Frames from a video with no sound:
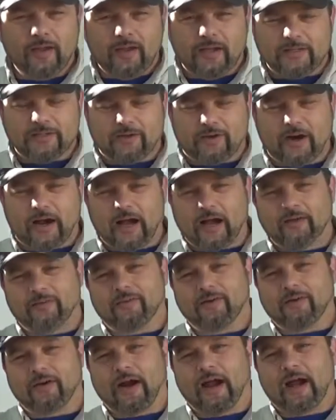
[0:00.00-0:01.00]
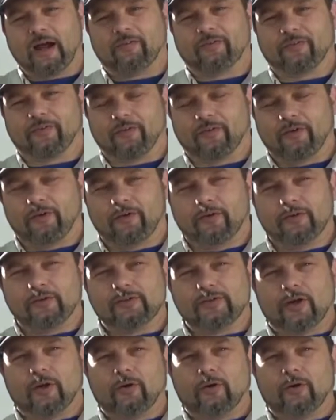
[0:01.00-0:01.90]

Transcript: is they're out there after those